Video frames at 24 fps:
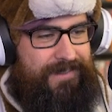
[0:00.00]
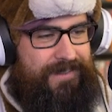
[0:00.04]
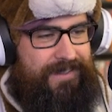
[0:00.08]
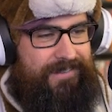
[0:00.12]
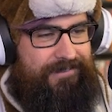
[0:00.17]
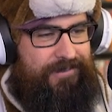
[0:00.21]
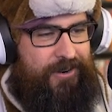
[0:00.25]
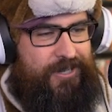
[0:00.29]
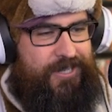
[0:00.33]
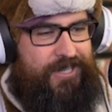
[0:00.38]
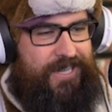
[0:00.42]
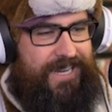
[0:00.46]
a
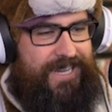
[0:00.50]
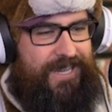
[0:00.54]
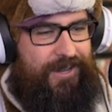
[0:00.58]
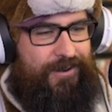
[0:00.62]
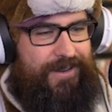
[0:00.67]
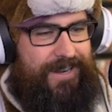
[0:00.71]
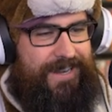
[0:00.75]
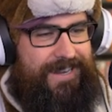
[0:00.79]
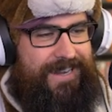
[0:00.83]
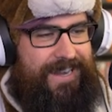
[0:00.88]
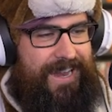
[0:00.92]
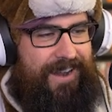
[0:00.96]
person like you
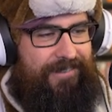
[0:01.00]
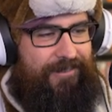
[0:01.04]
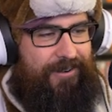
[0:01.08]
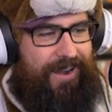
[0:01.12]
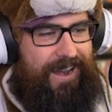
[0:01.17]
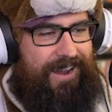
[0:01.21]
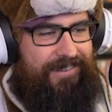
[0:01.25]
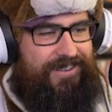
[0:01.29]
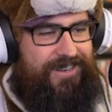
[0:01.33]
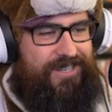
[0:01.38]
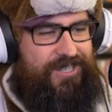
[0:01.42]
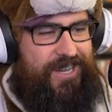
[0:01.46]
can never
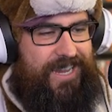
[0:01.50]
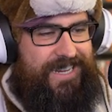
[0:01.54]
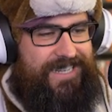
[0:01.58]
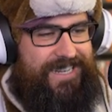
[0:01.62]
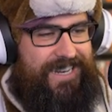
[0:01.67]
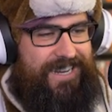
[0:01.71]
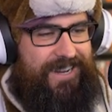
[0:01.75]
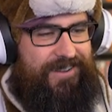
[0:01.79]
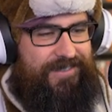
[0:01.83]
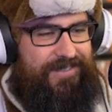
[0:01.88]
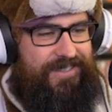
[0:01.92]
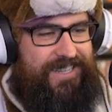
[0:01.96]
have a chance to
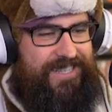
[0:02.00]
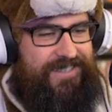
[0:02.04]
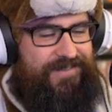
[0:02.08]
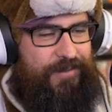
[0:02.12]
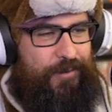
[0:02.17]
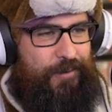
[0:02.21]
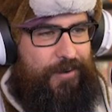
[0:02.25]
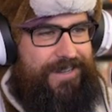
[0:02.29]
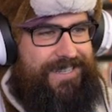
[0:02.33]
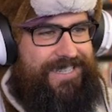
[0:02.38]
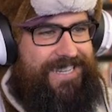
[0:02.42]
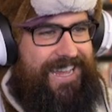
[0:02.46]
hear this
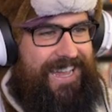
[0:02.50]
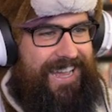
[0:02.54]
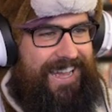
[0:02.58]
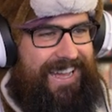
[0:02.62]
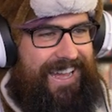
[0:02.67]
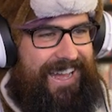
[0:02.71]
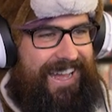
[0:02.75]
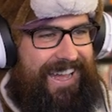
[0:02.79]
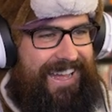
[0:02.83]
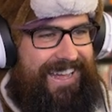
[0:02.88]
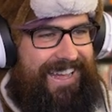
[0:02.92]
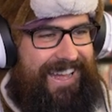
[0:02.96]
voice. Ha
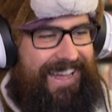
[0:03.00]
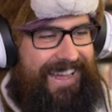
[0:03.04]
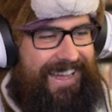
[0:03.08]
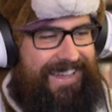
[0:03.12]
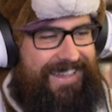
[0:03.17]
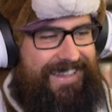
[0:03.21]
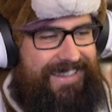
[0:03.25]
ha ha.